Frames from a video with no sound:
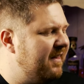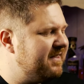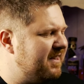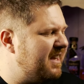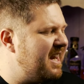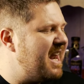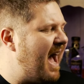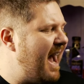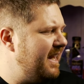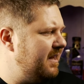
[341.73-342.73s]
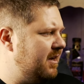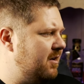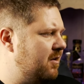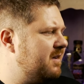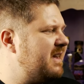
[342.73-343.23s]
This is a
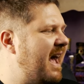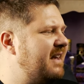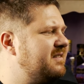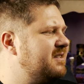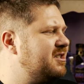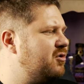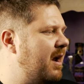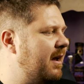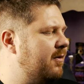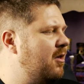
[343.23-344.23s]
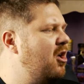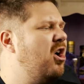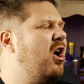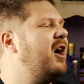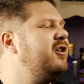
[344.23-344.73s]
9-year cask strength,
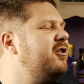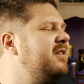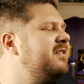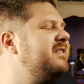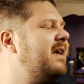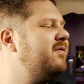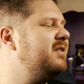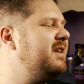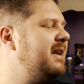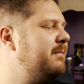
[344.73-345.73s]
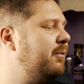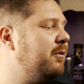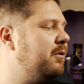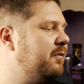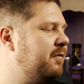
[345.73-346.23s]
117
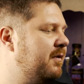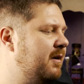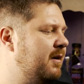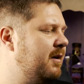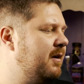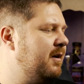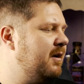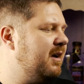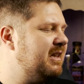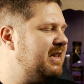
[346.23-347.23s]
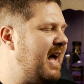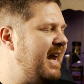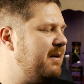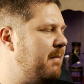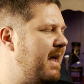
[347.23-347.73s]
proof,
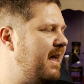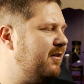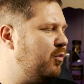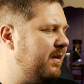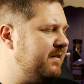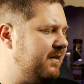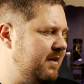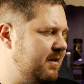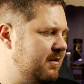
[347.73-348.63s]
Clyde May's whiskey.